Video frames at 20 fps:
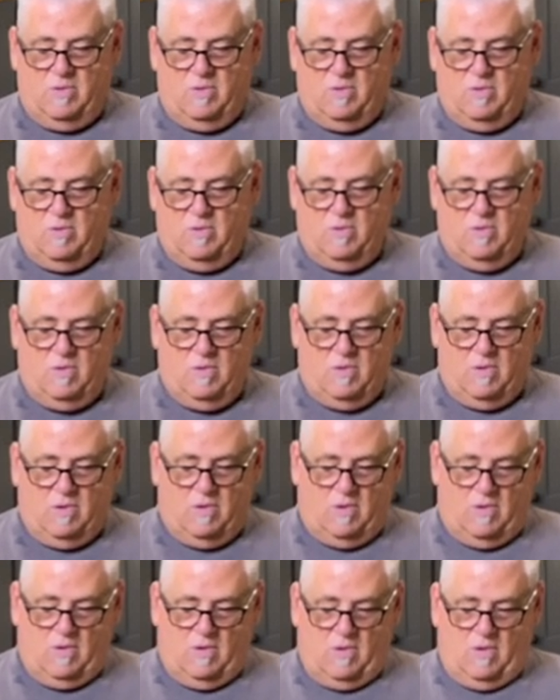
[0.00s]

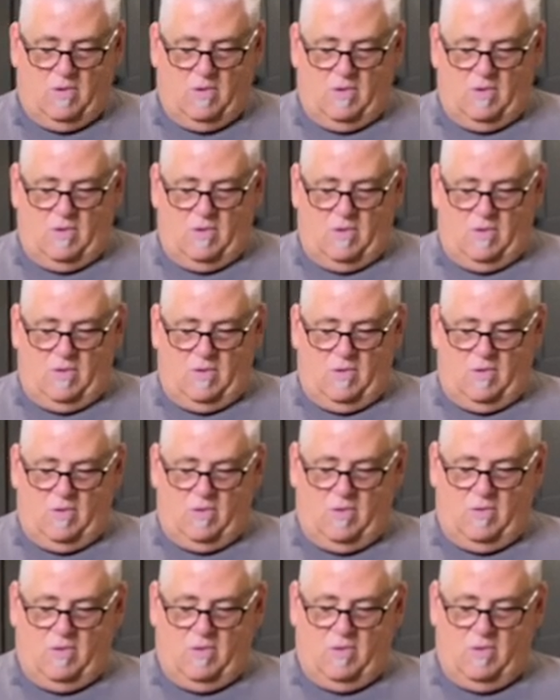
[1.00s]

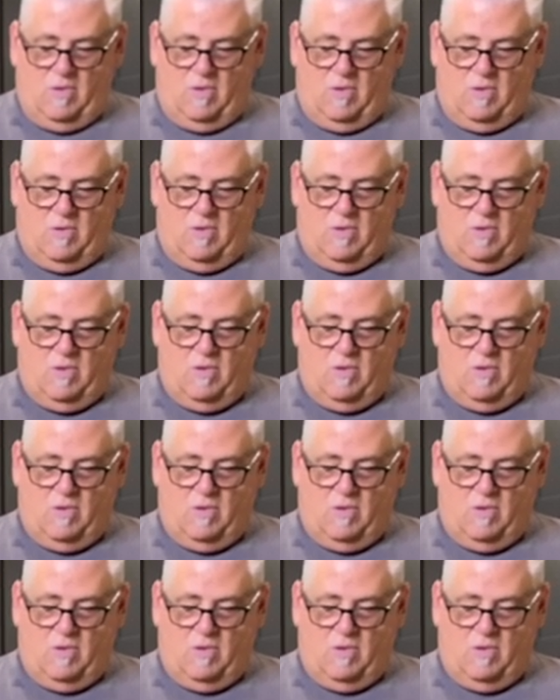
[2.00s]
Nobody speaks.